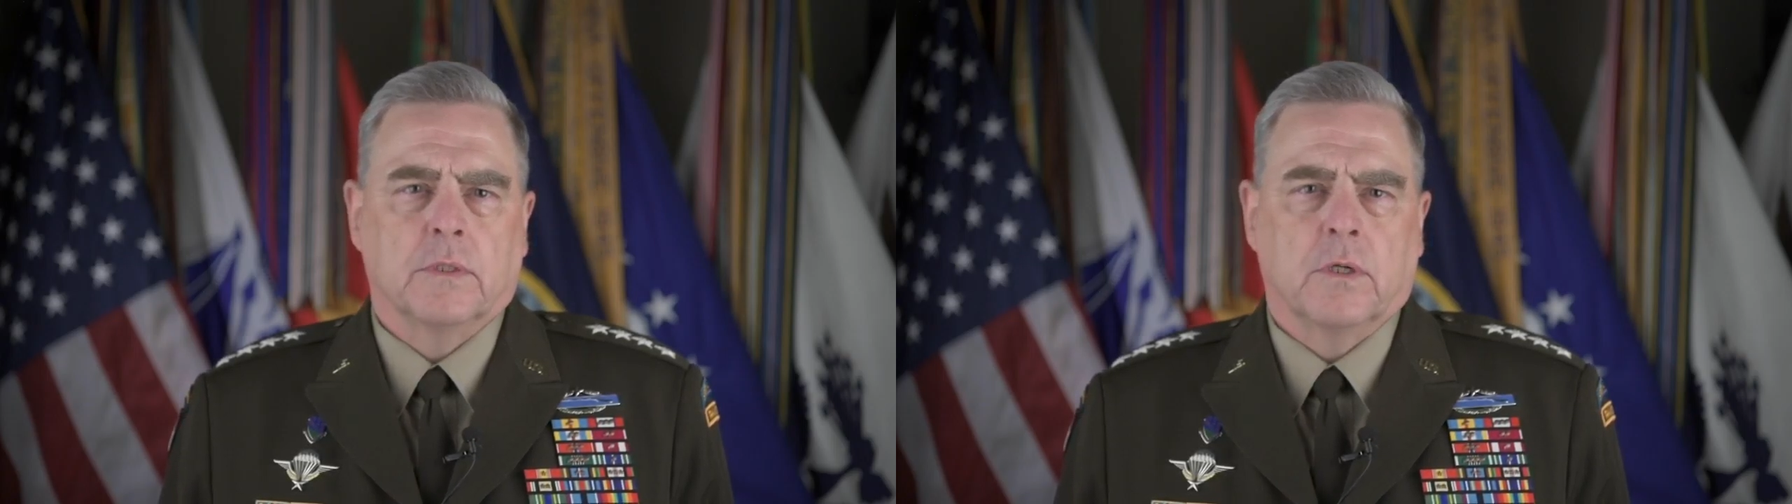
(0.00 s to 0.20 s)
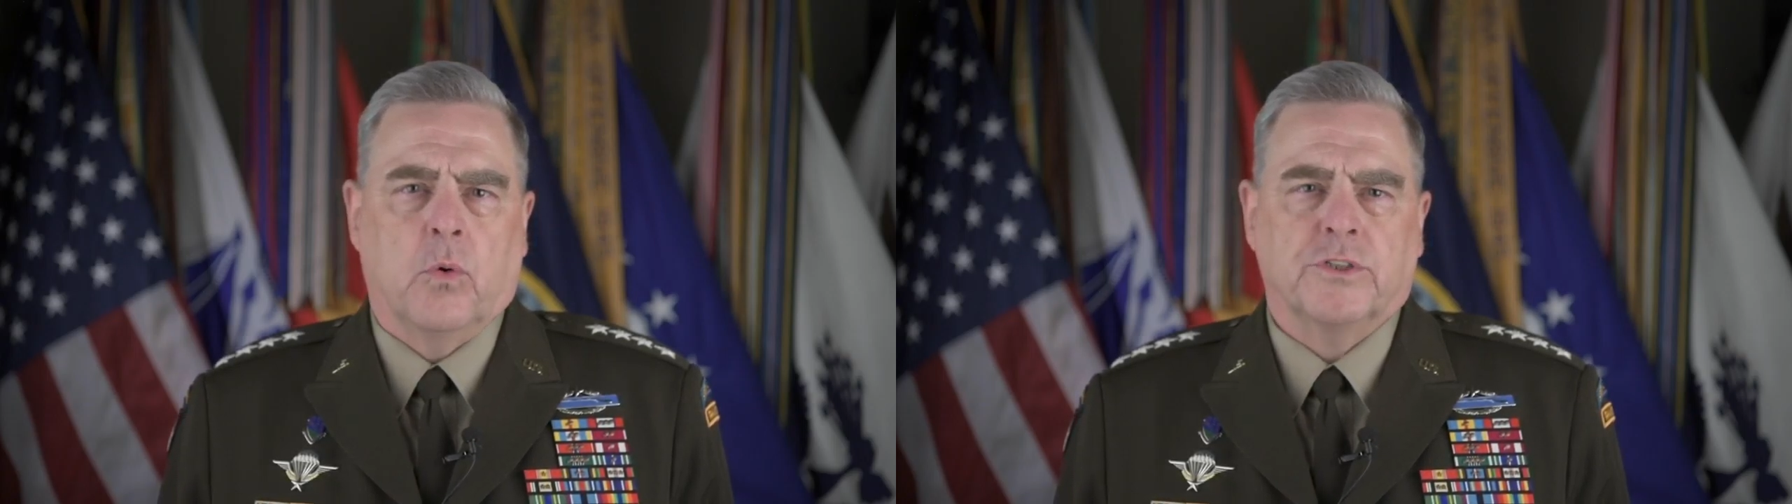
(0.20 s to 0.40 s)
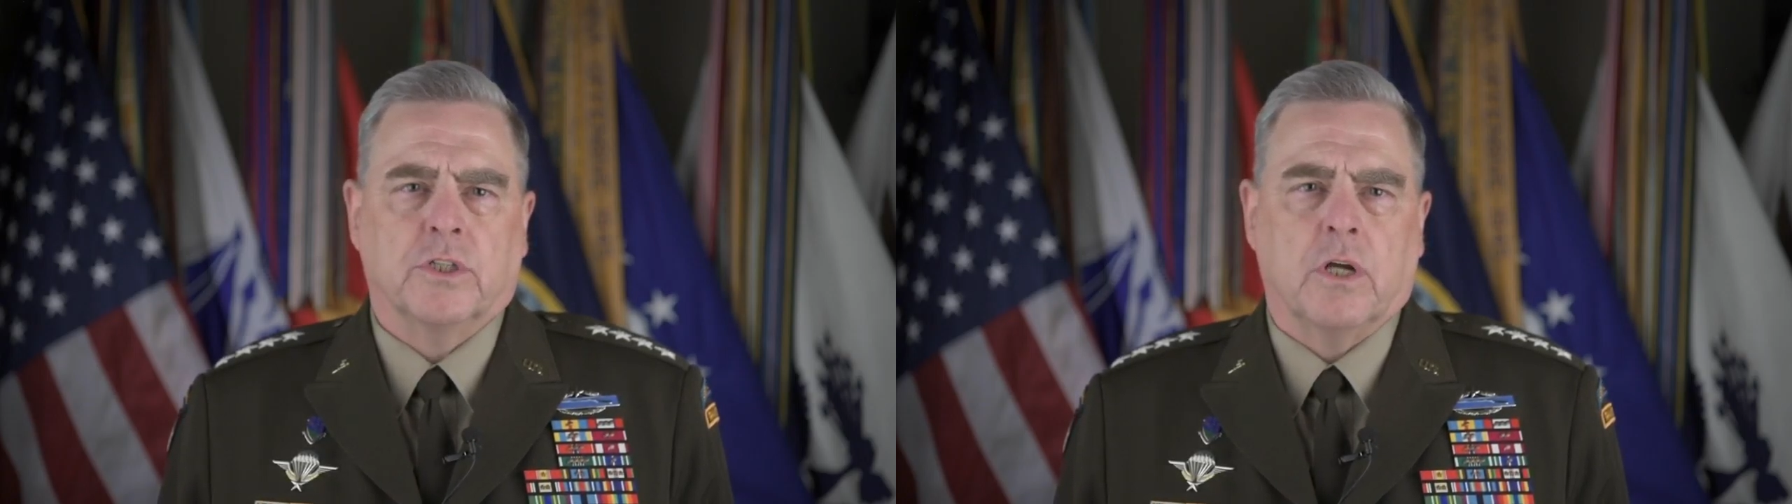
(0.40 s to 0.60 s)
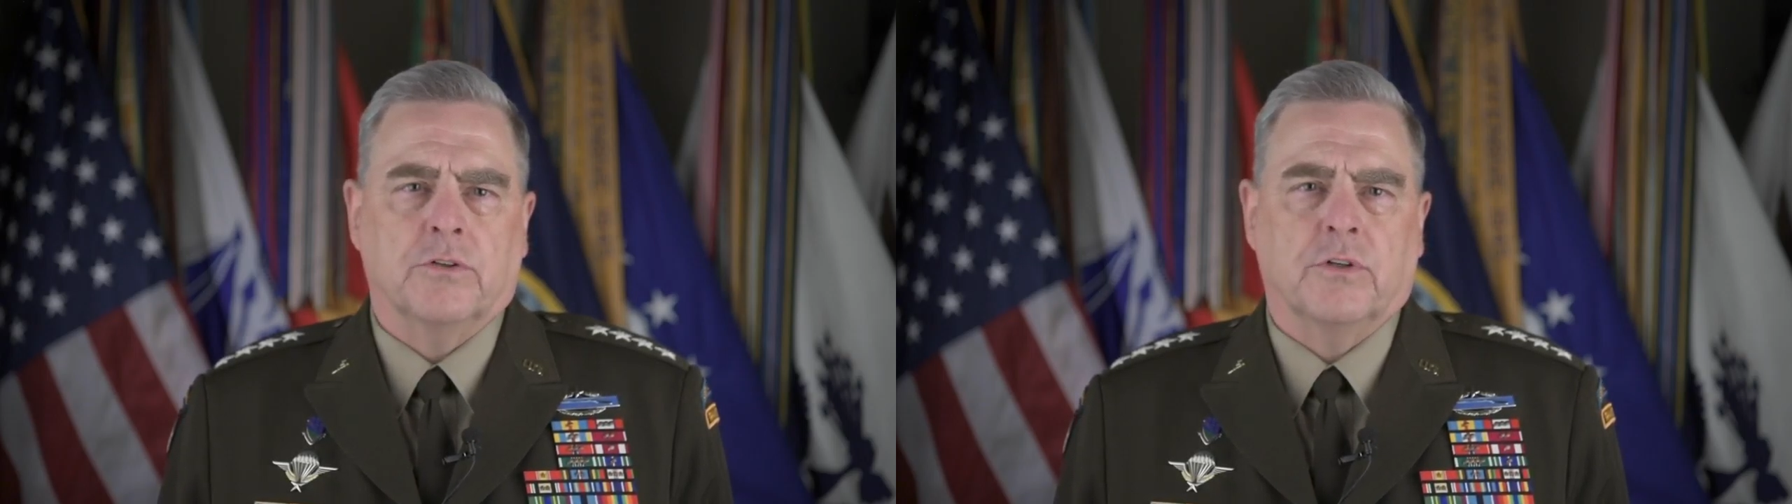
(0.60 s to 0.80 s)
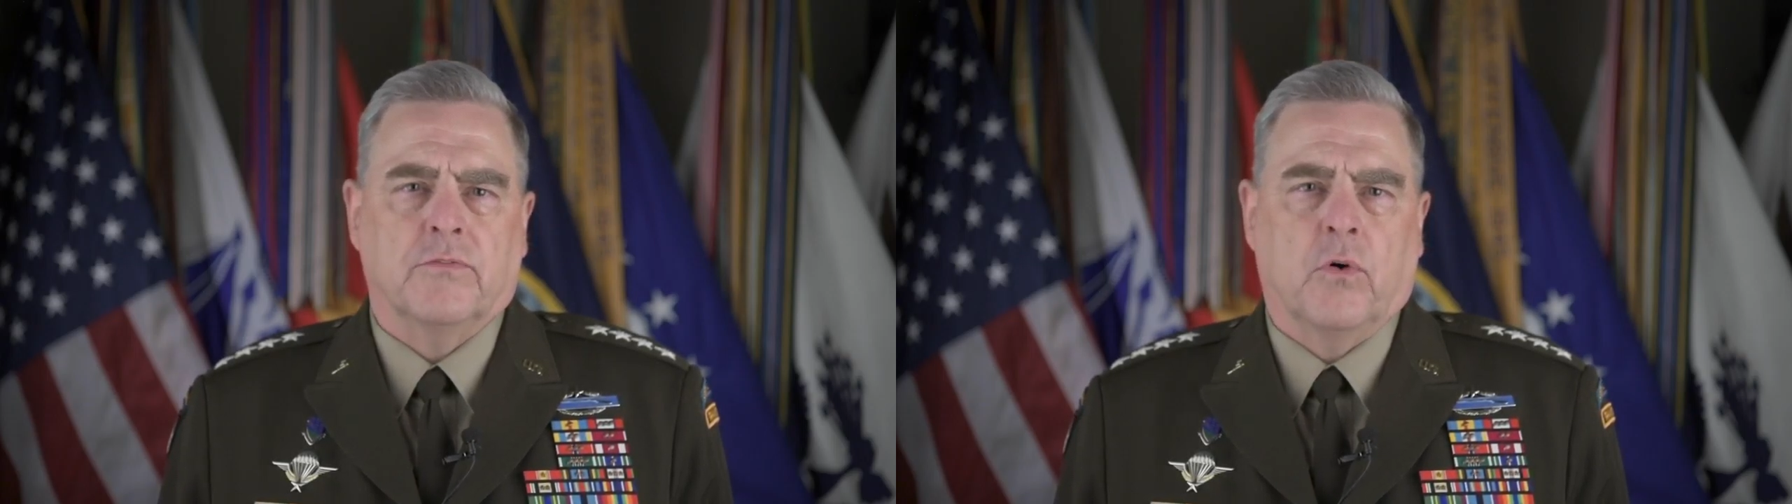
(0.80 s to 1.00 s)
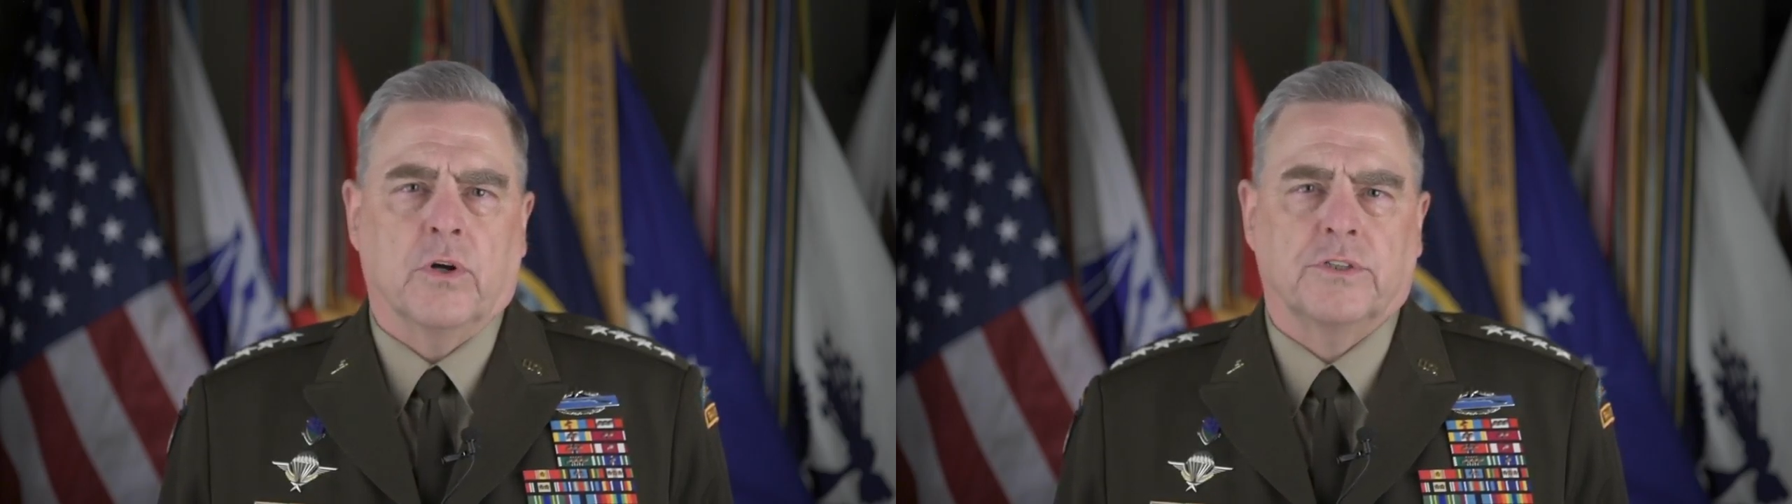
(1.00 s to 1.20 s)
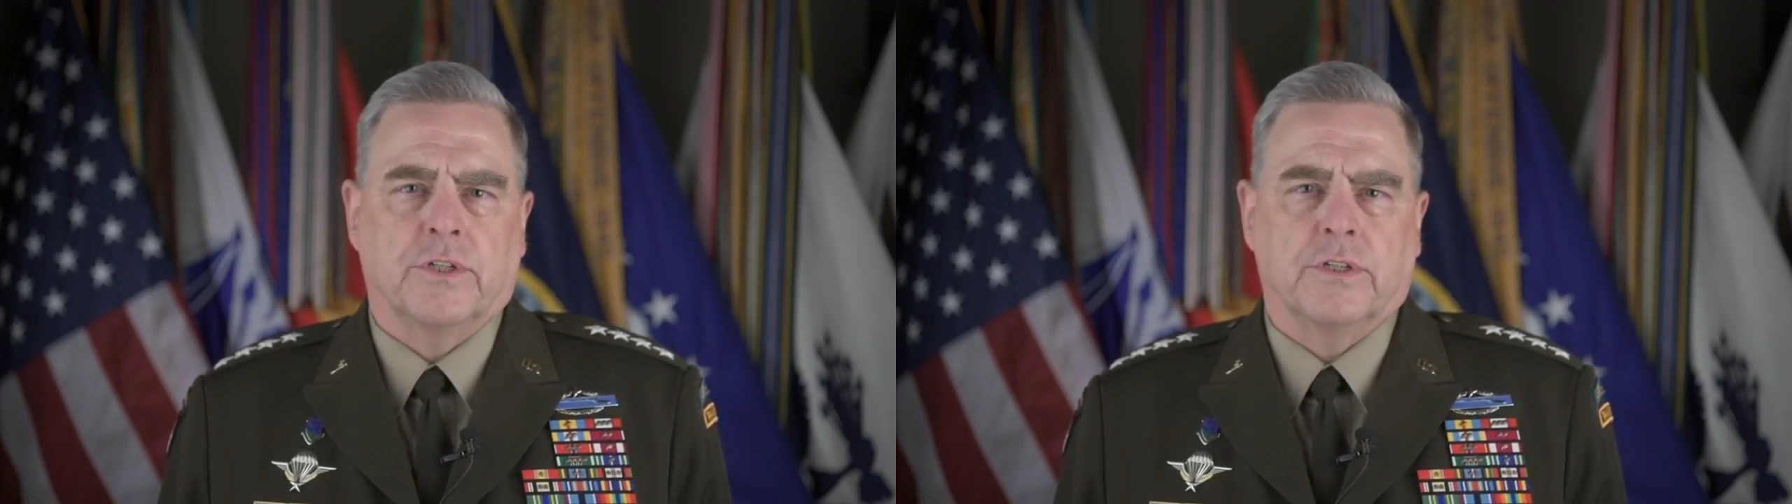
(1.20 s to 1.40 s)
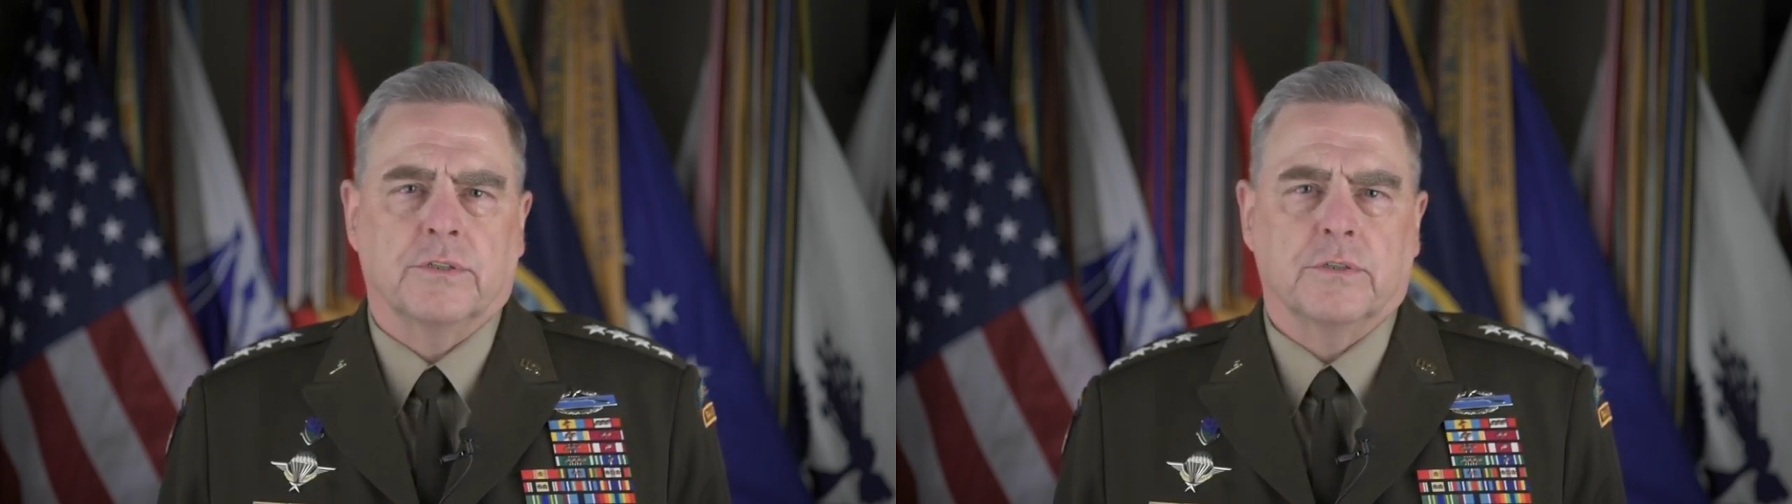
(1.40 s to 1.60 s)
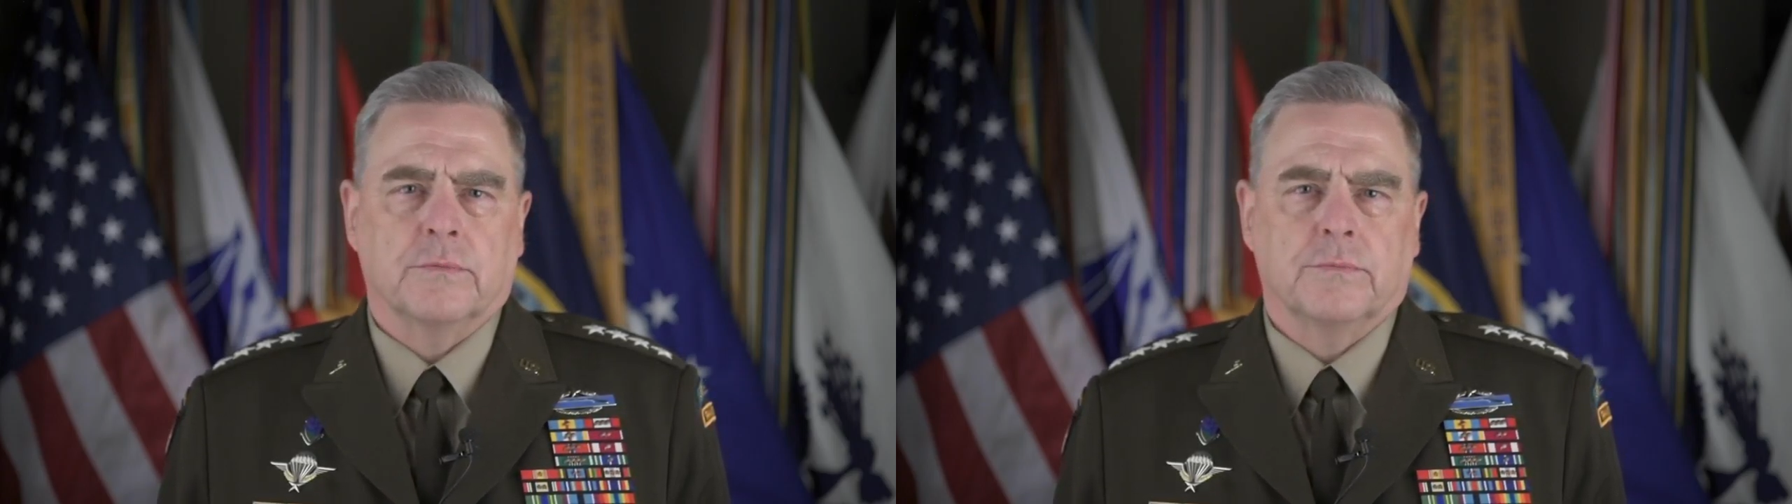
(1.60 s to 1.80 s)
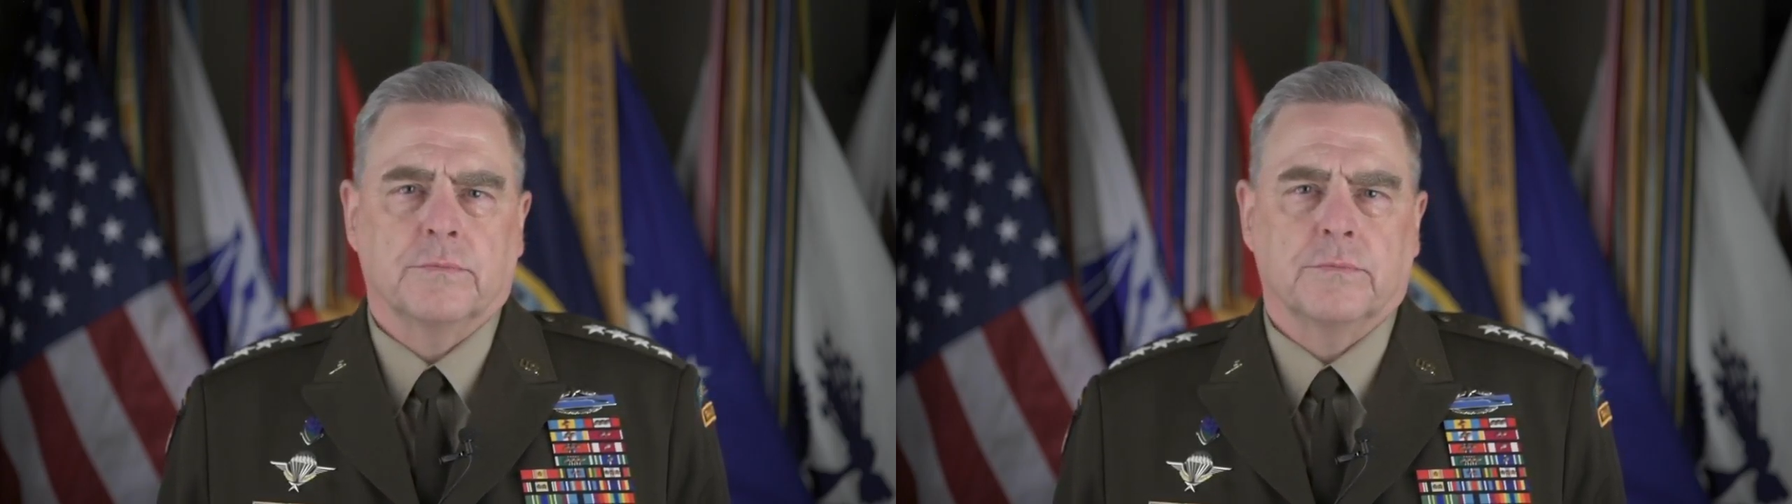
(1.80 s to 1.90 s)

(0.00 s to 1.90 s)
or what your country of origin is.